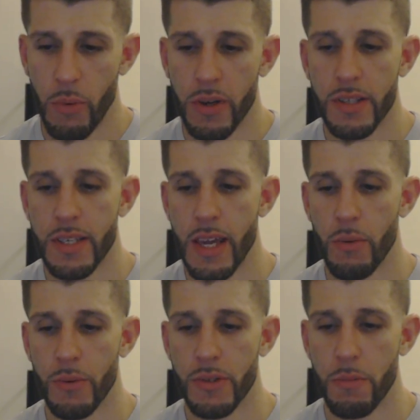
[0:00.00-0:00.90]
I want to say
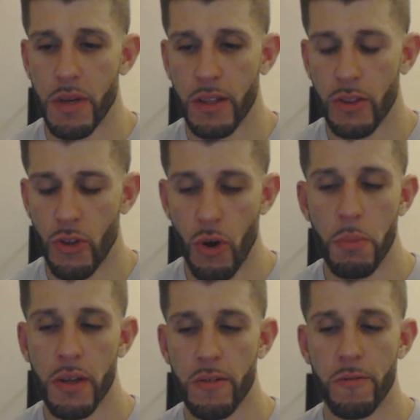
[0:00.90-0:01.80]
it was a
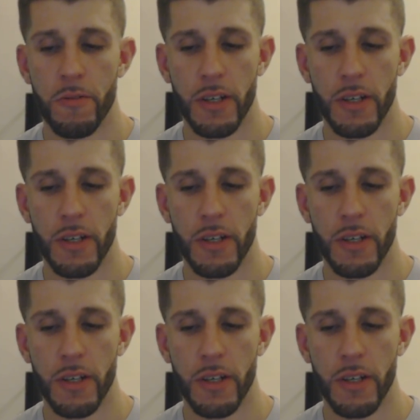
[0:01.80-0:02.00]
McDermott